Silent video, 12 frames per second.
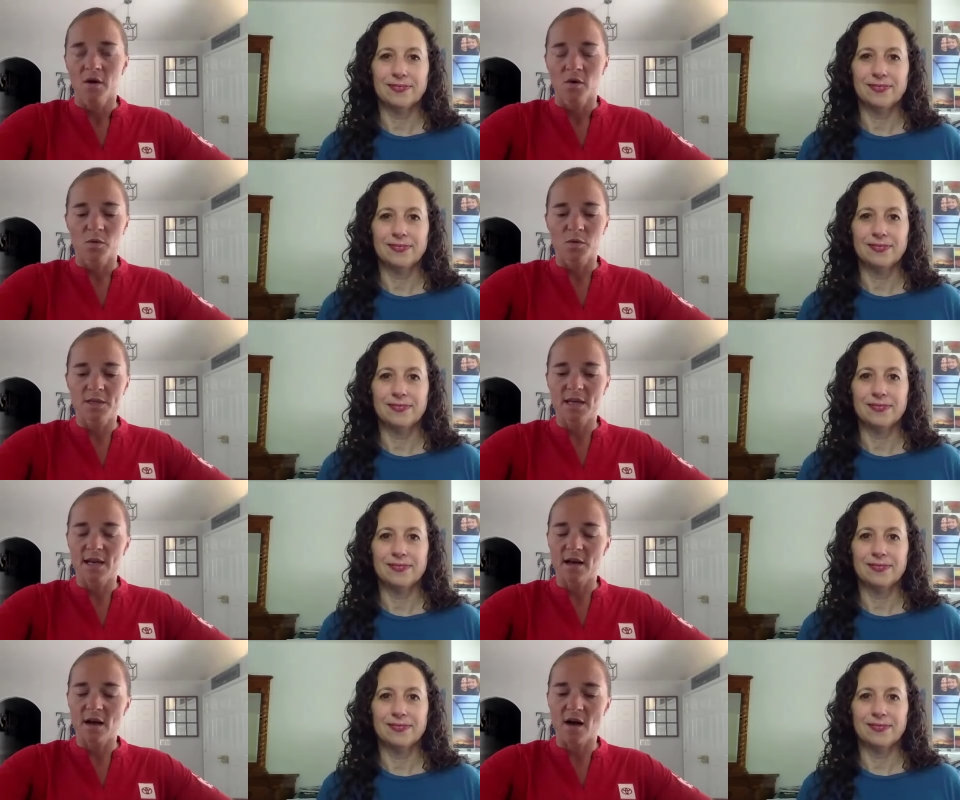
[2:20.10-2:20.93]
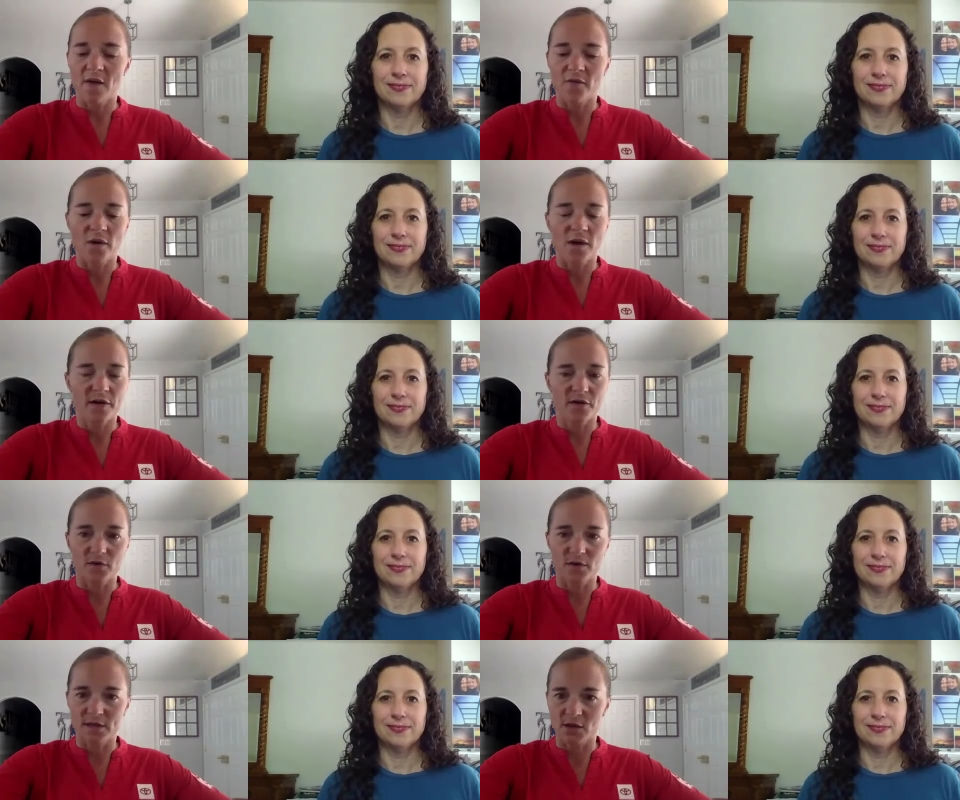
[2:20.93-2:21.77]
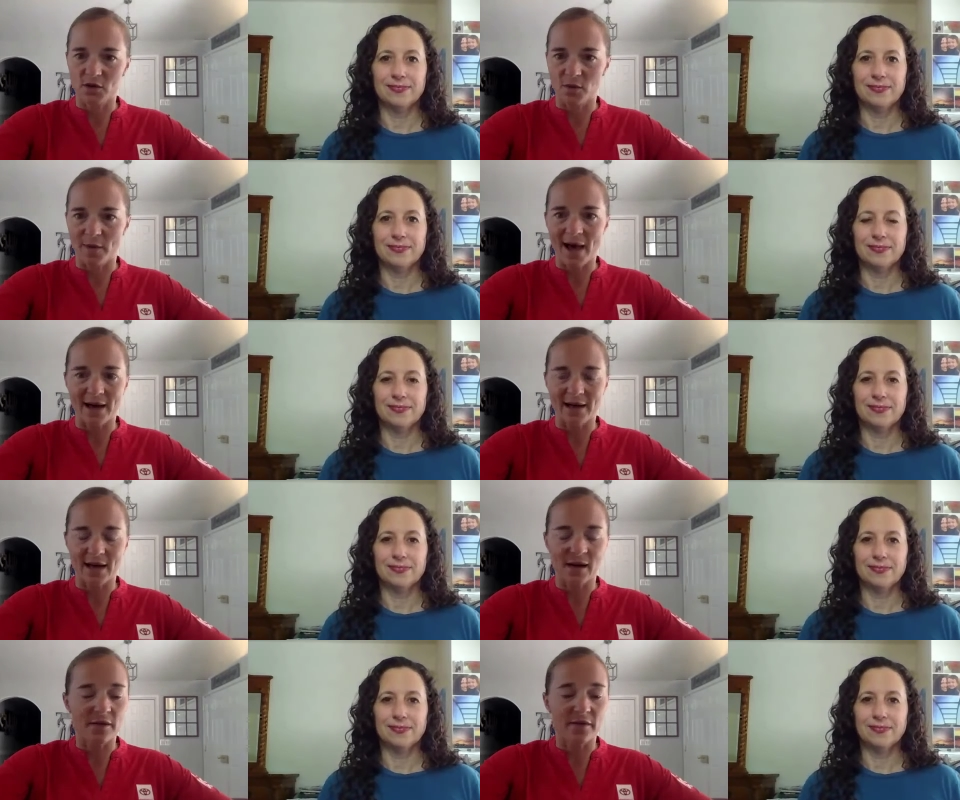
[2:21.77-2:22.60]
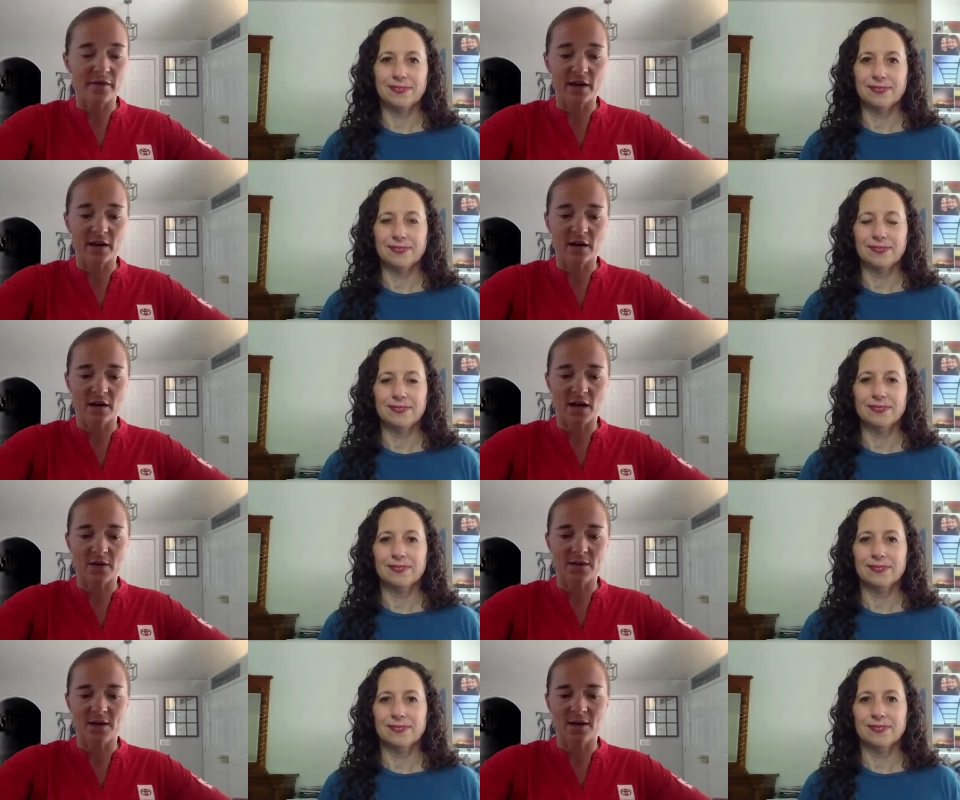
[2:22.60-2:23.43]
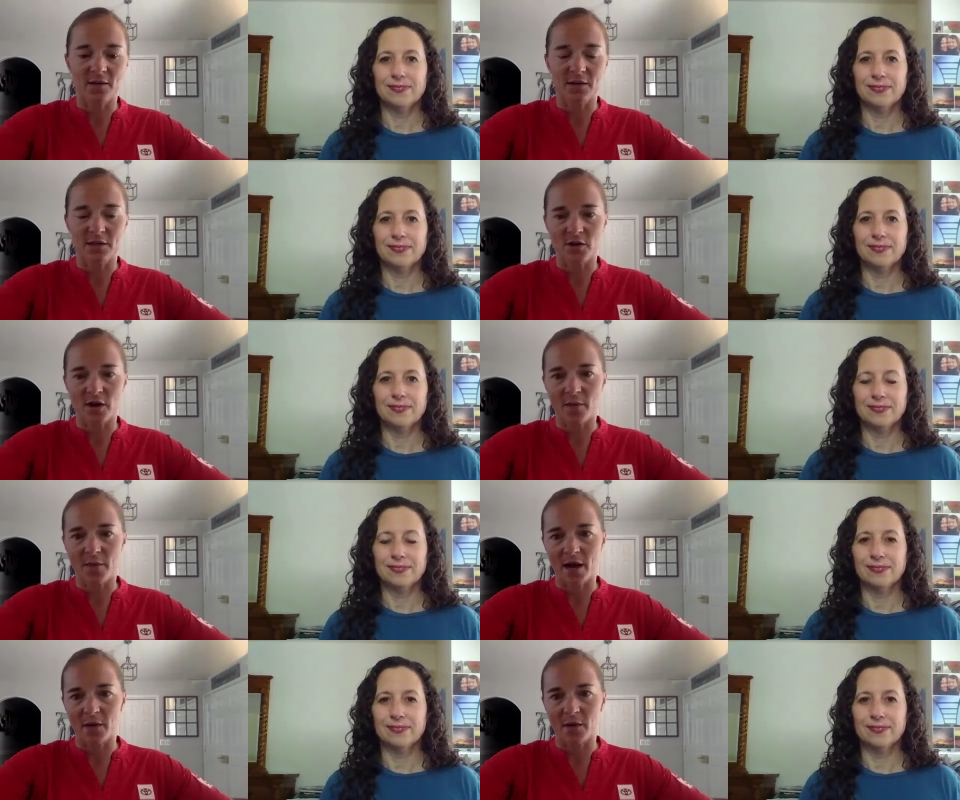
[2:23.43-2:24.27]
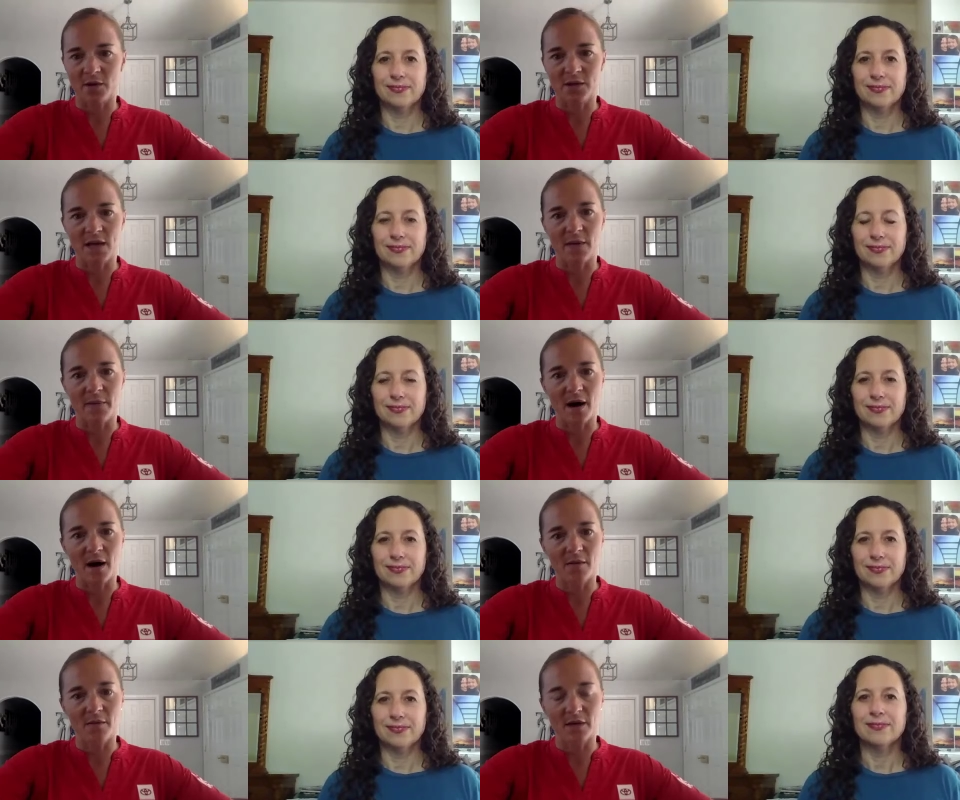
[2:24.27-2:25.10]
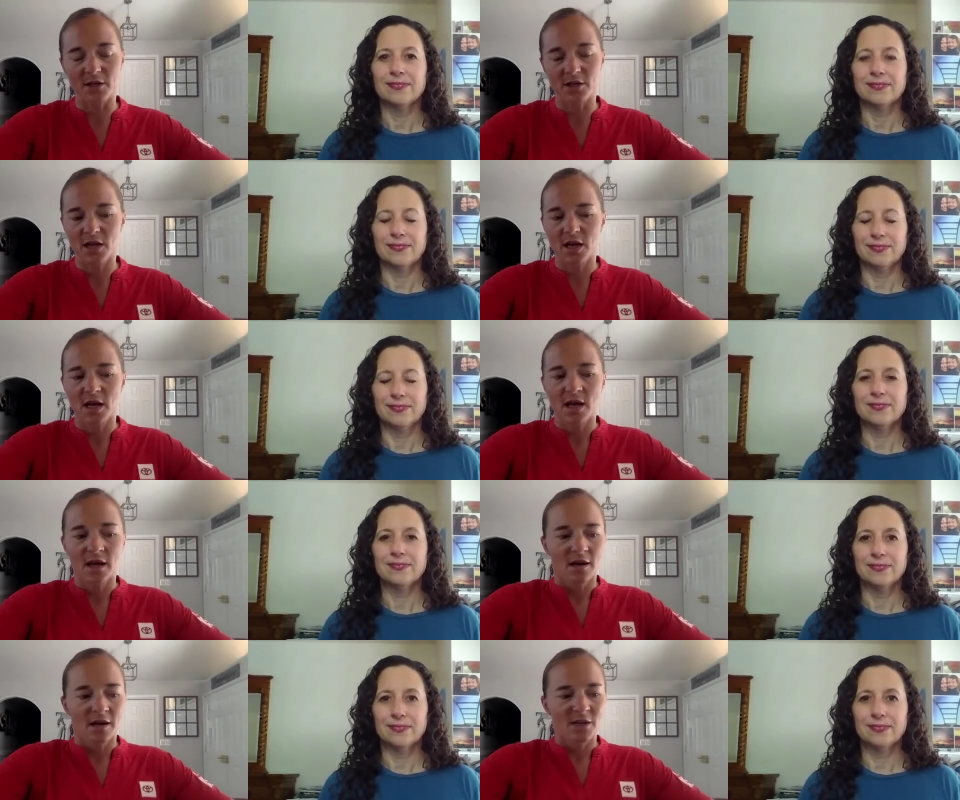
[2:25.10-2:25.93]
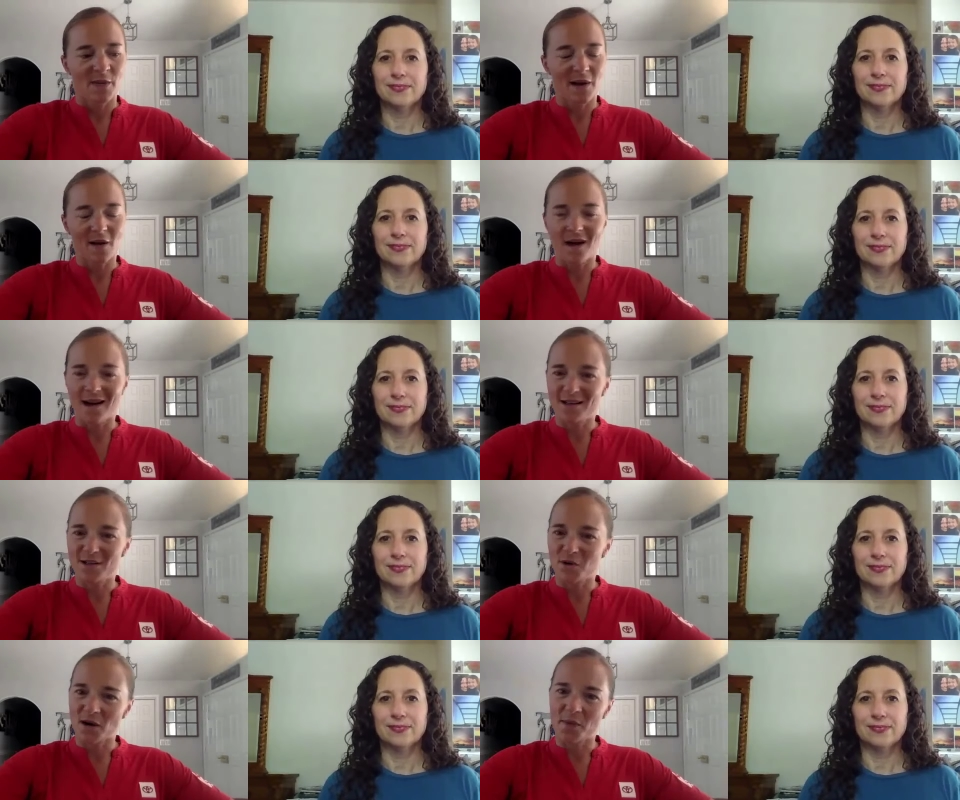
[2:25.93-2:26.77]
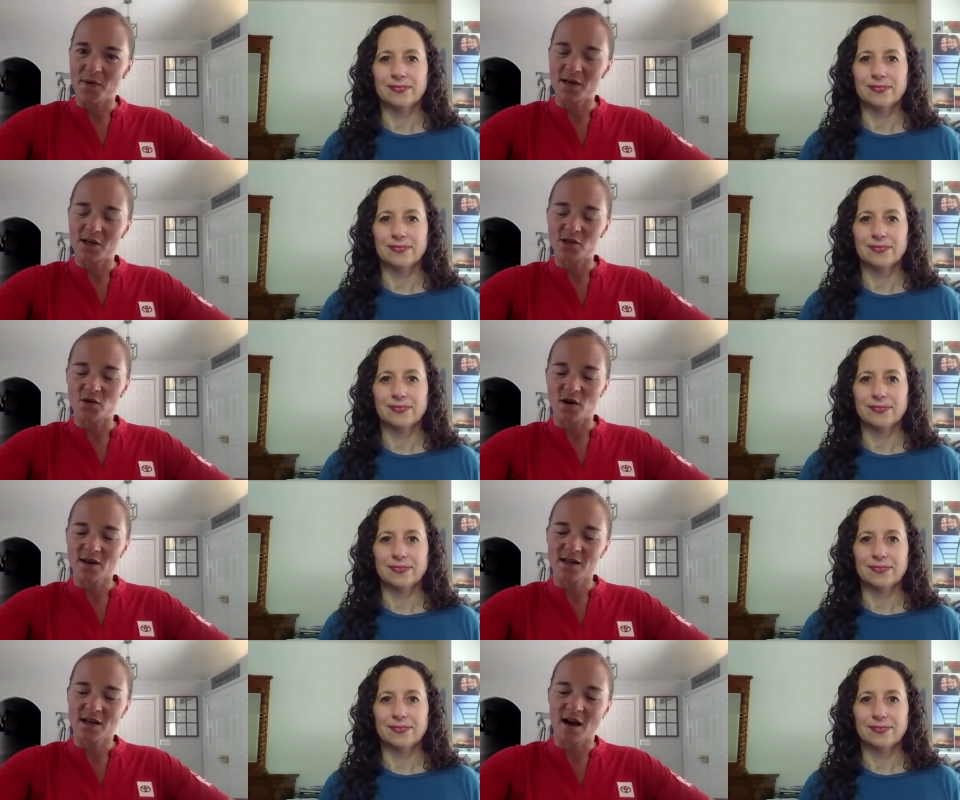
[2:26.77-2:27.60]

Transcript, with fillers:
Speaker 1: routine convoy through central Baghdad, and the vehicle I was in was struck by a roadside bomb, which, to make a long story pretty short,